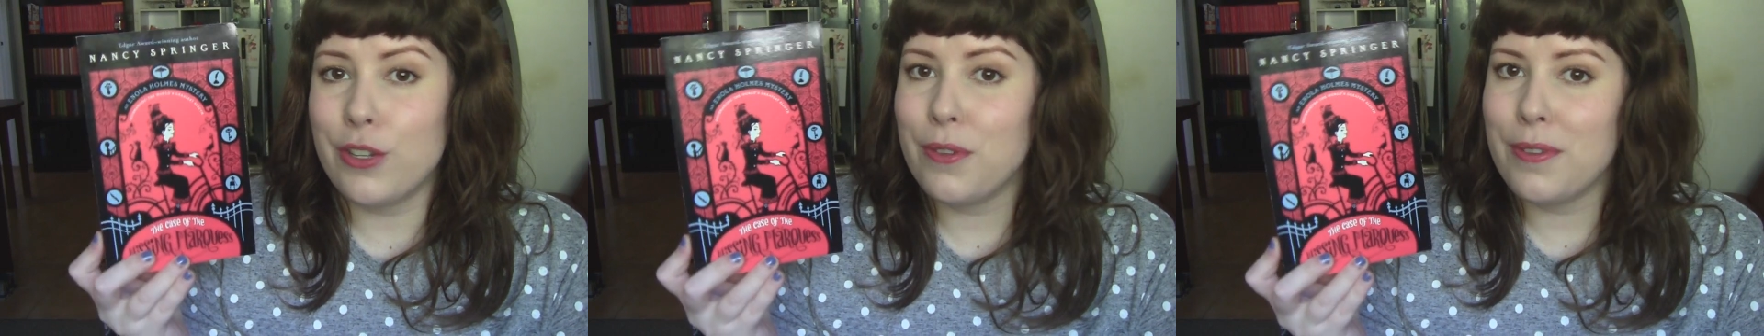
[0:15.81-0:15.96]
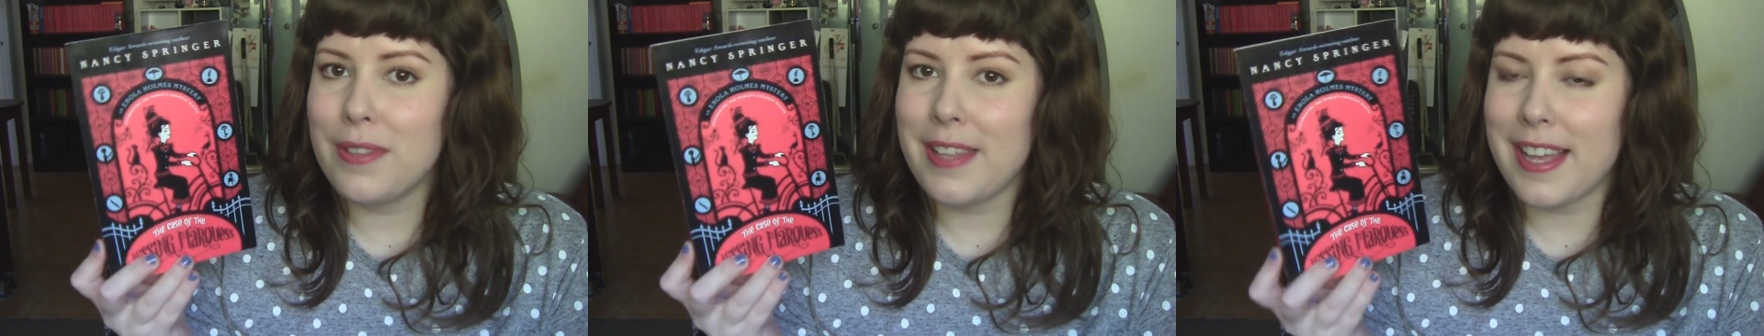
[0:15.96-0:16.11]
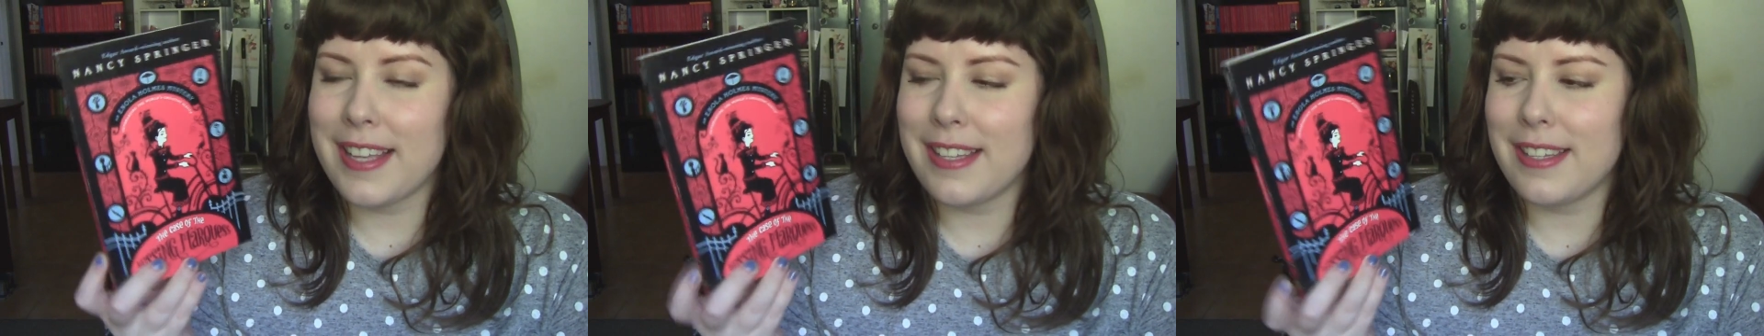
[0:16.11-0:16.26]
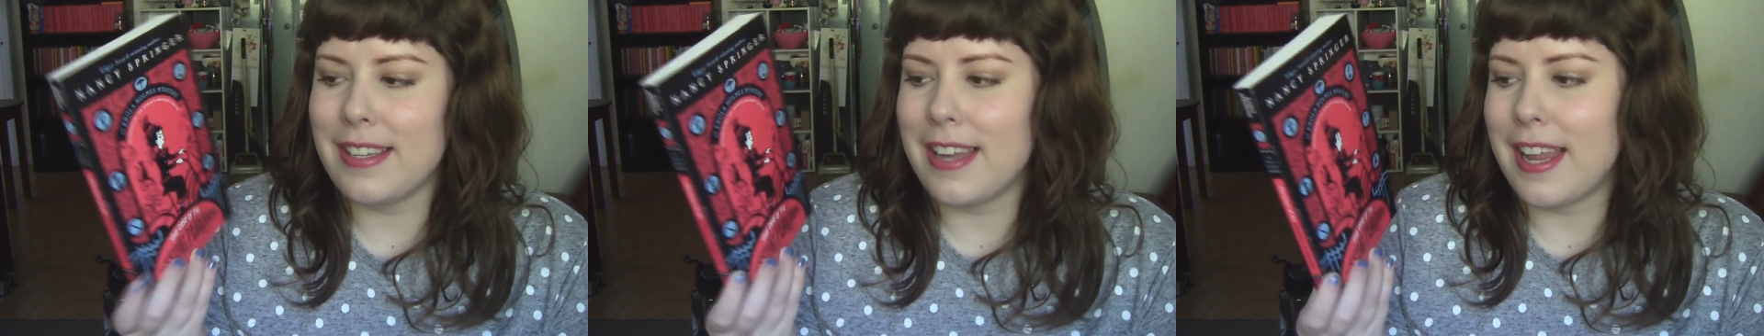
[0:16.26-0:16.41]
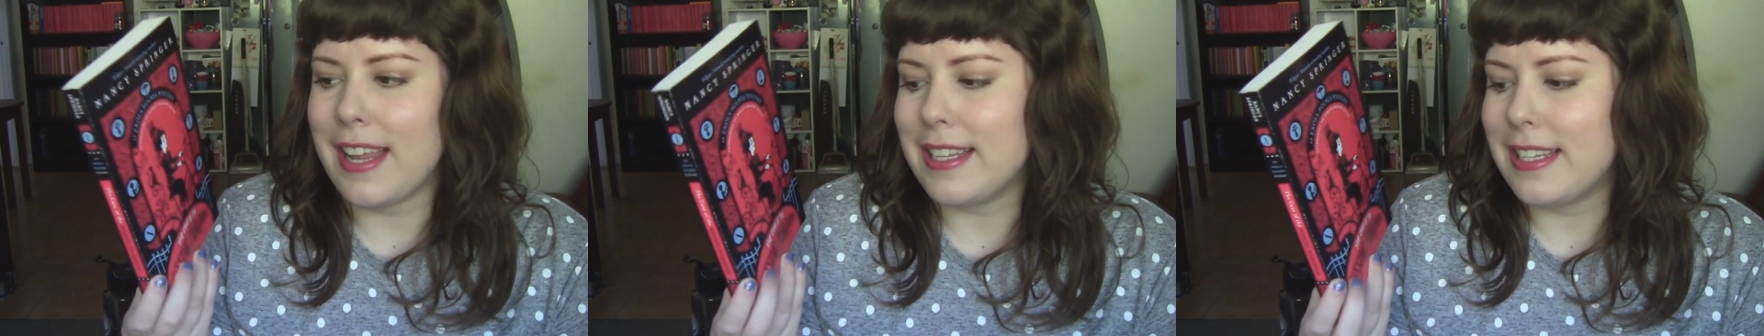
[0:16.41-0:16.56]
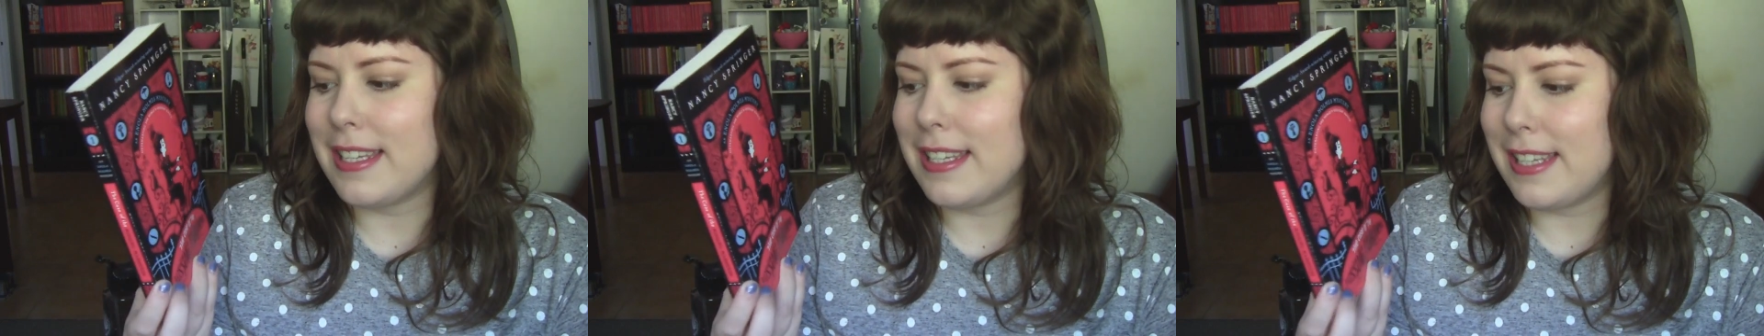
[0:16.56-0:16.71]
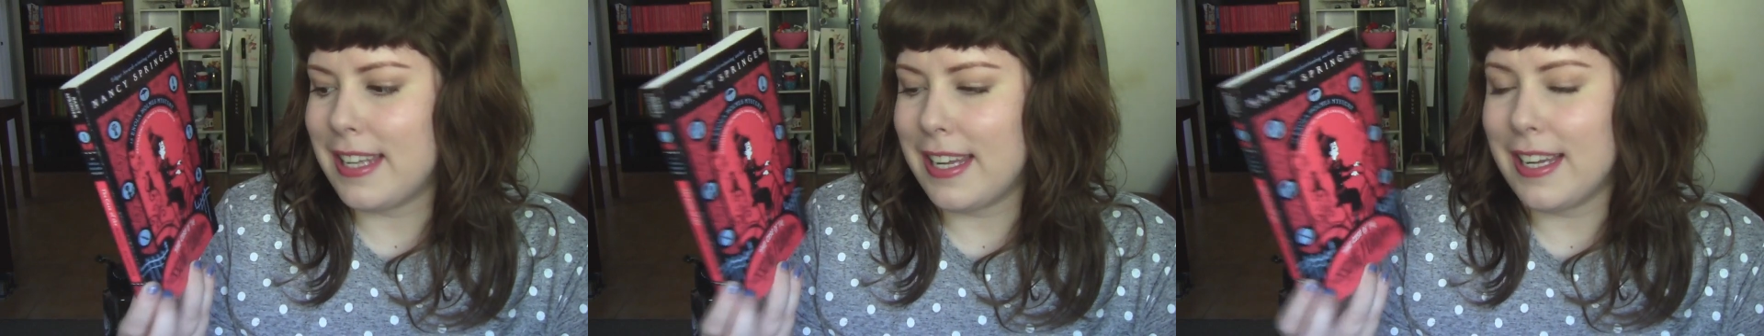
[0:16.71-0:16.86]

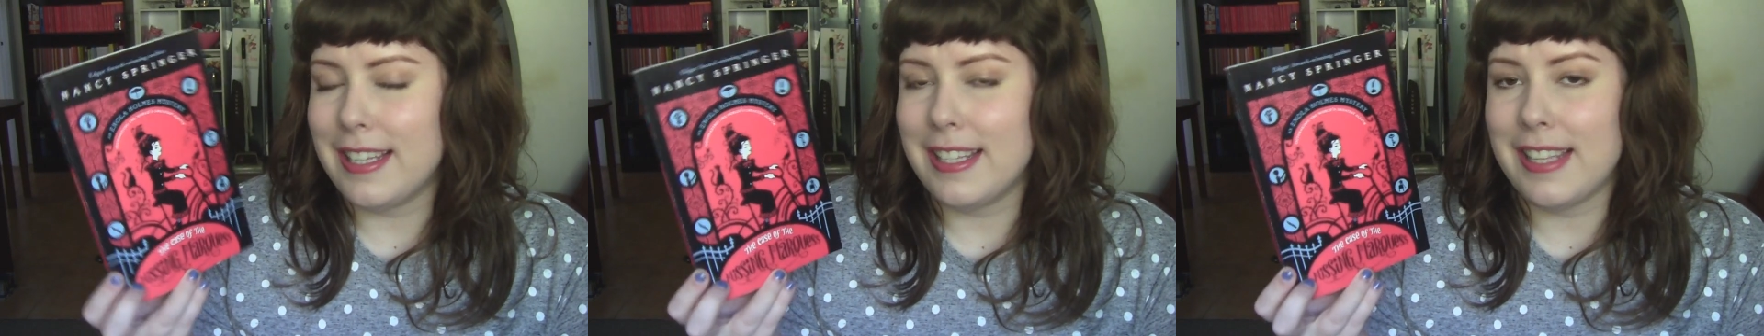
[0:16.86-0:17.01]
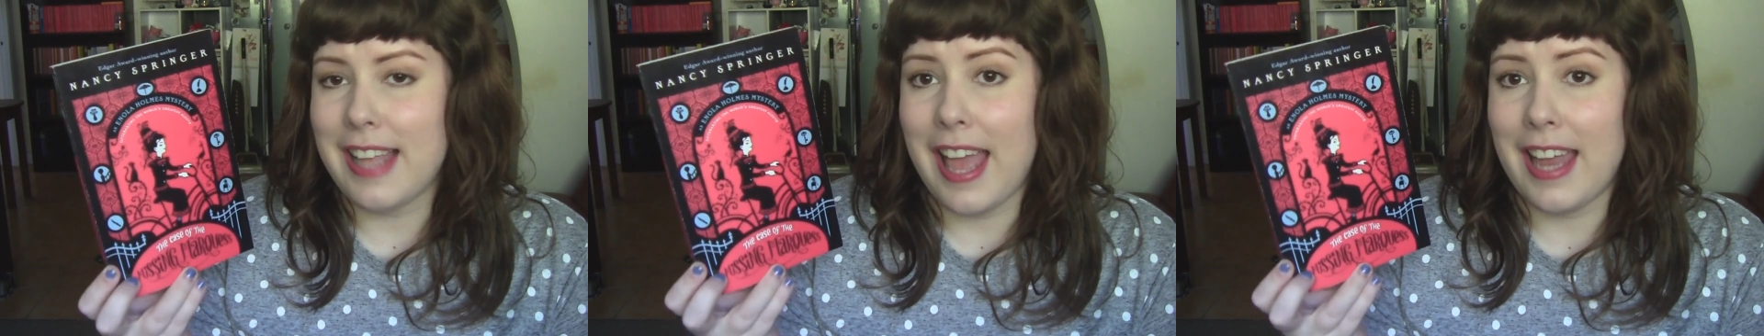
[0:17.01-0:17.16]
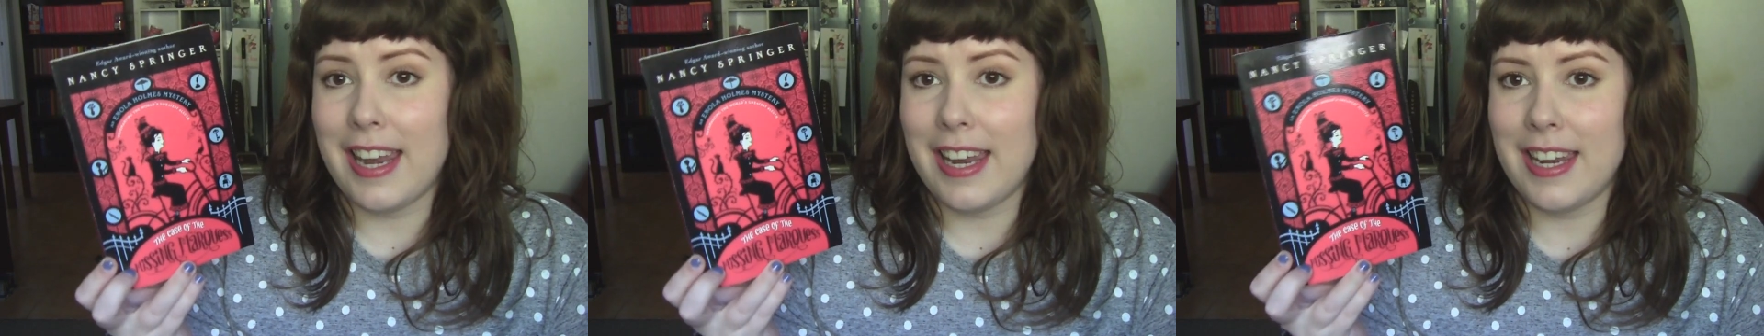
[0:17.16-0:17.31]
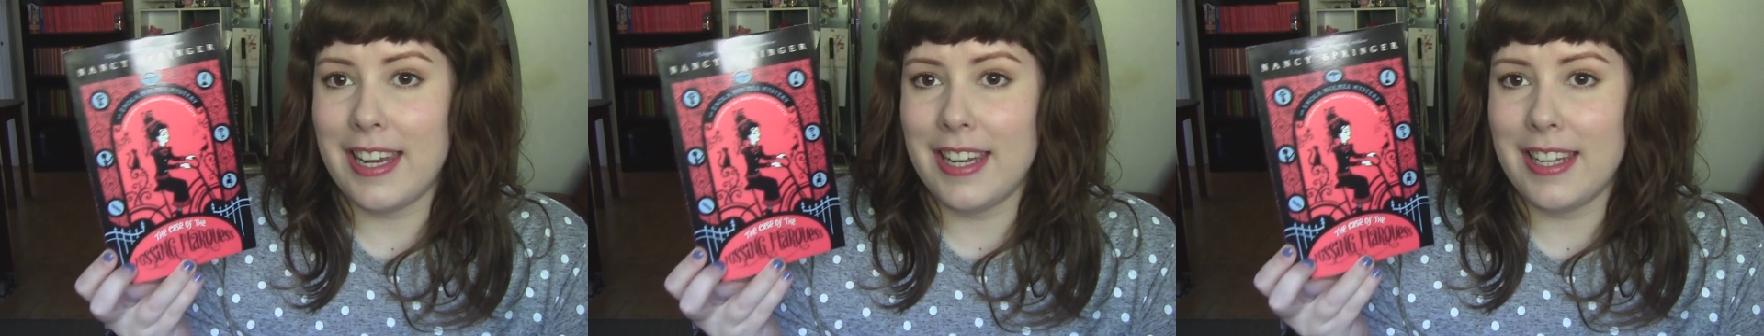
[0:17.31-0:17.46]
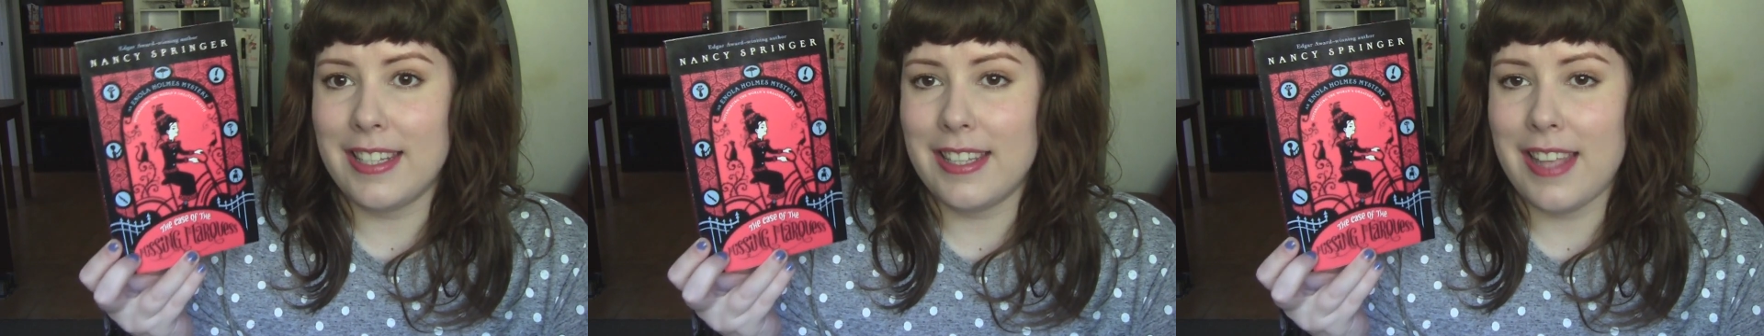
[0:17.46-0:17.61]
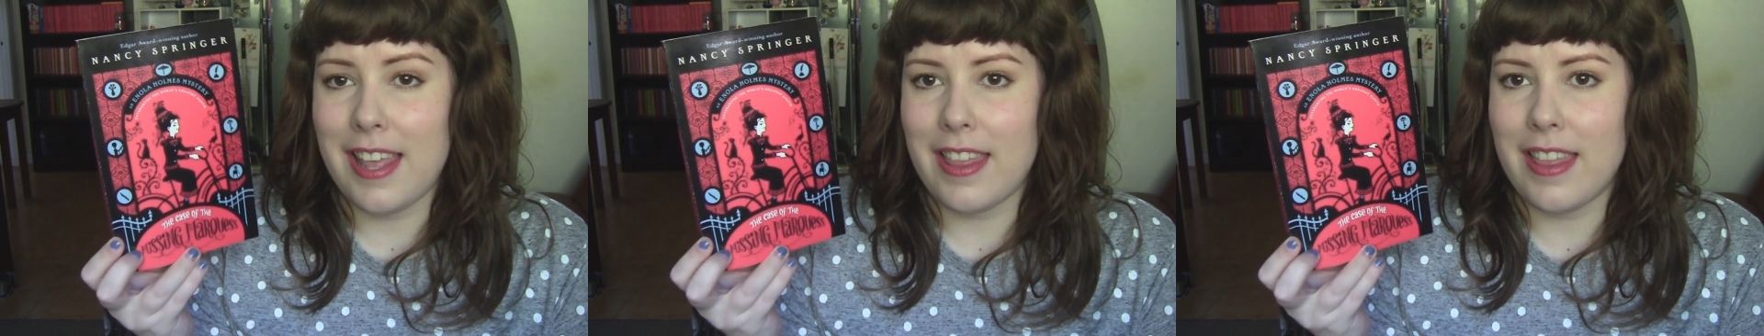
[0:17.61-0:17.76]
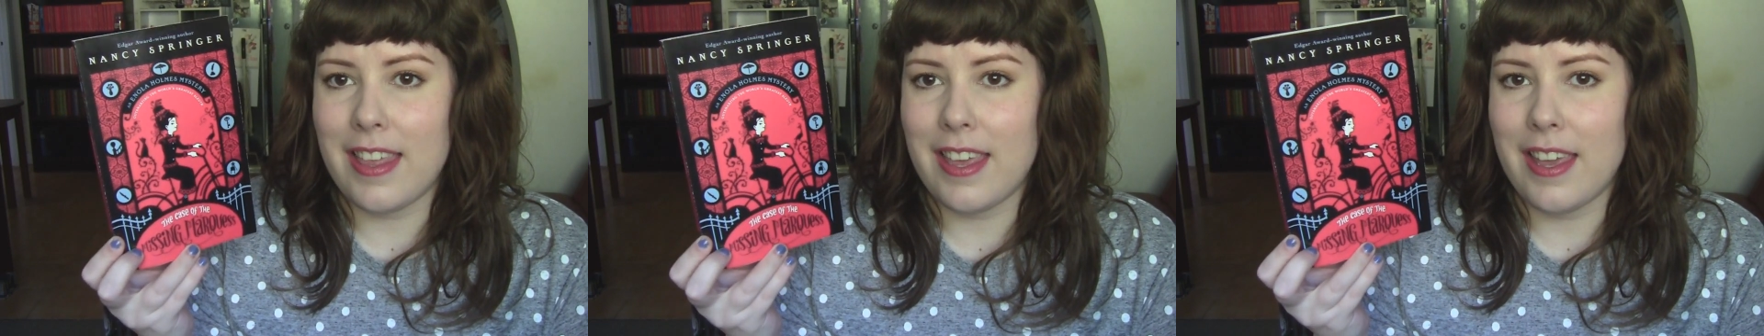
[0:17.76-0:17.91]
2006 and it is